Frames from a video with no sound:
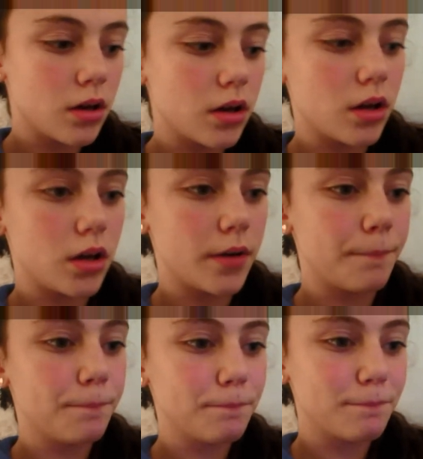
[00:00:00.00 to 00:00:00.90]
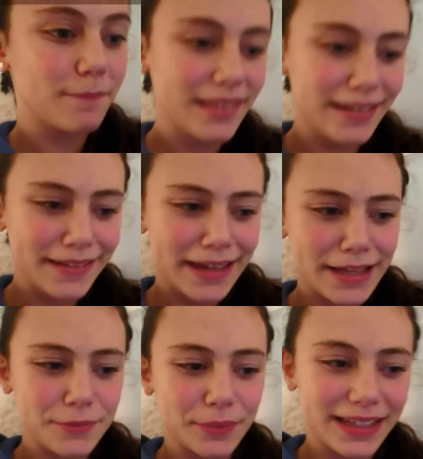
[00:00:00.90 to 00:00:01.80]
Um,
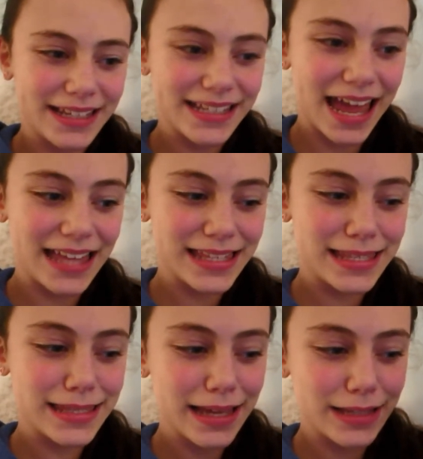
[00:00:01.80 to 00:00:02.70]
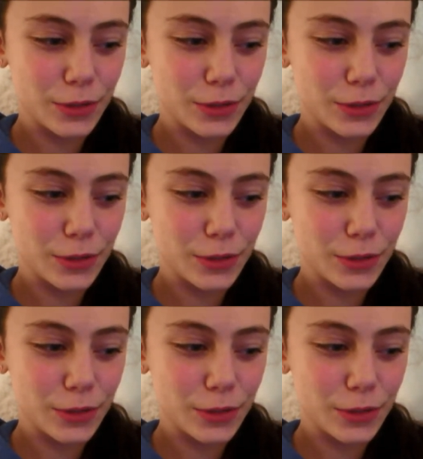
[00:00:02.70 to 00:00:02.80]
it's really intense.